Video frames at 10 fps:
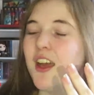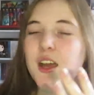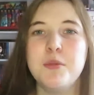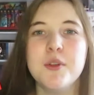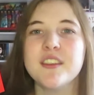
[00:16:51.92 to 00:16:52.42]

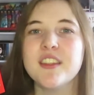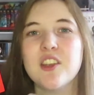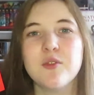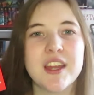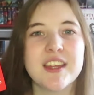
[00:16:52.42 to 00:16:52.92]
a book that
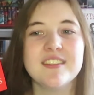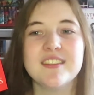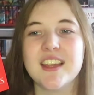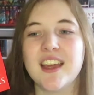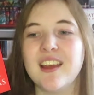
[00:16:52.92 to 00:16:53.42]
I read
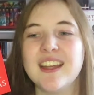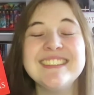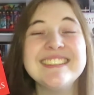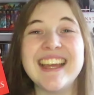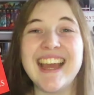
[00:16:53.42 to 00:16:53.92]
that I
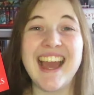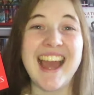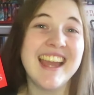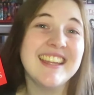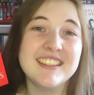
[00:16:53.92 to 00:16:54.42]
didn't
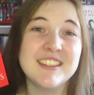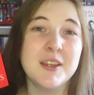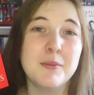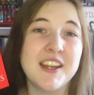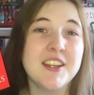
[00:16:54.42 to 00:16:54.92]
hate,
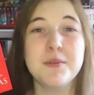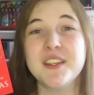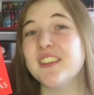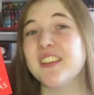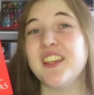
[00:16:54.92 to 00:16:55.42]
but I didn't
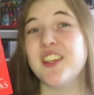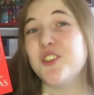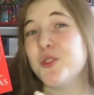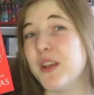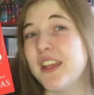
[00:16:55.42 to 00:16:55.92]
particularly
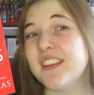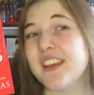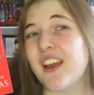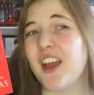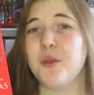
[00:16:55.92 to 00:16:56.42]
enjoy,
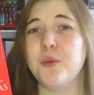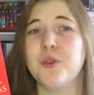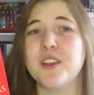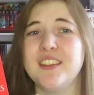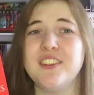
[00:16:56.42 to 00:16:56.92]
that I
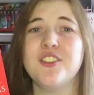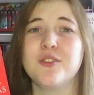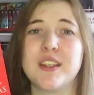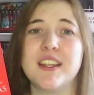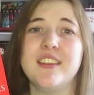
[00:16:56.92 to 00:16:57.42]
will continue to
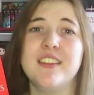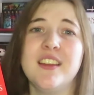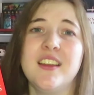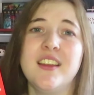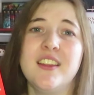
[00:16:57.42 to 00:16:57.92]
read
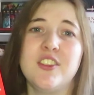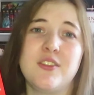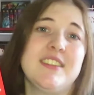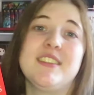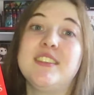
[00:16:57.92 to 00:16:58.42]
the
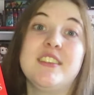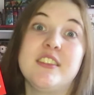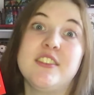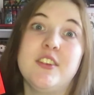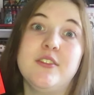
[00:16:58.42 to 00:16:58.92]
rest of the
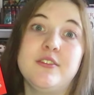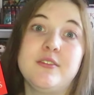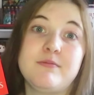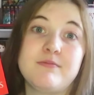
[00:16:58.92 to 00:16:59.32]
series of.